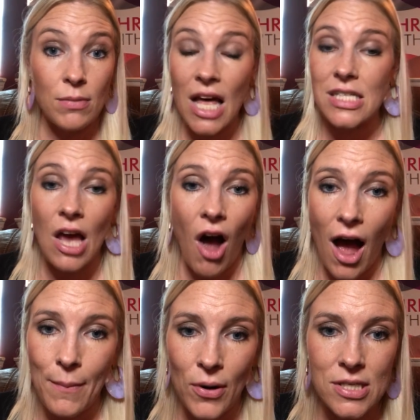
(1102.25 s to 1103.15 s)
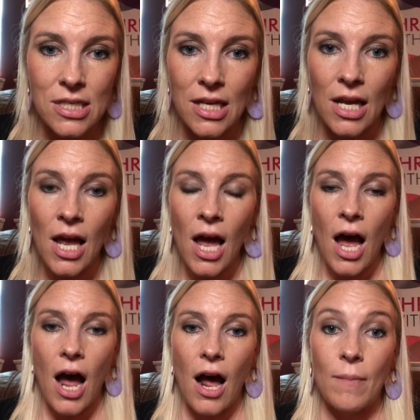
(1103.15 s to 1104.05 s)
That's how I personally
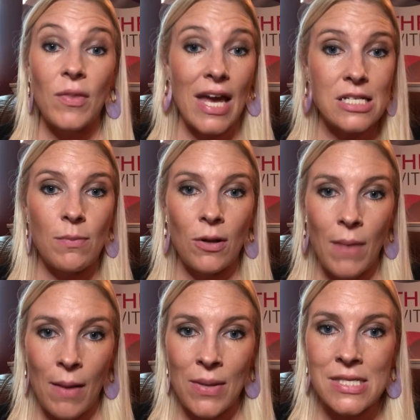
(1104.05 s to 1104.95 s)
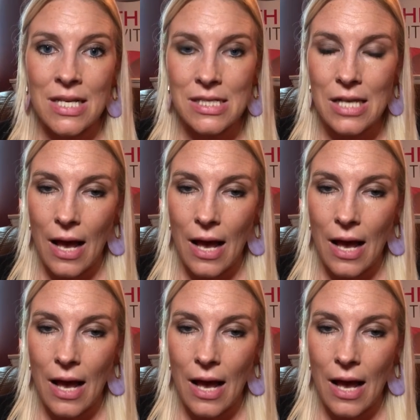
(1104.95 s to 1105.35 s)
like to build my business.